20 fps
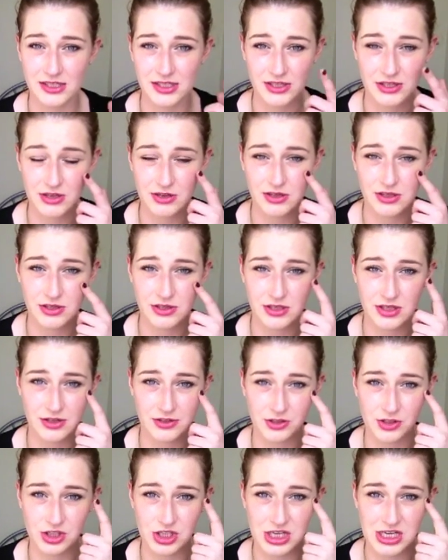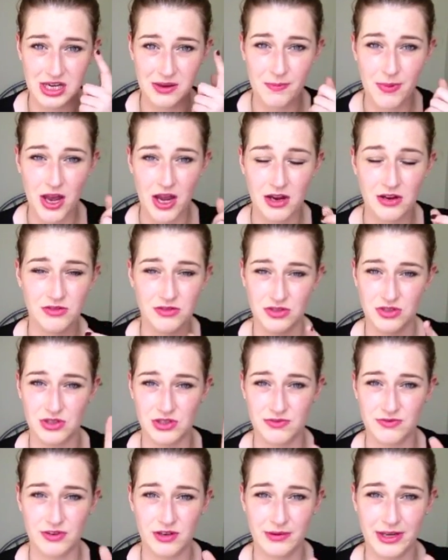so you can use it on your cheekbones
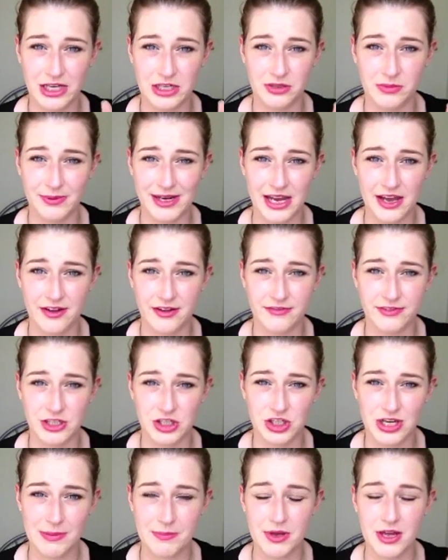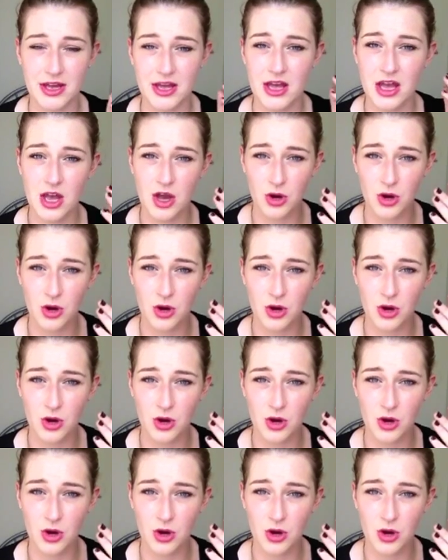just for a little bit of a shimmer,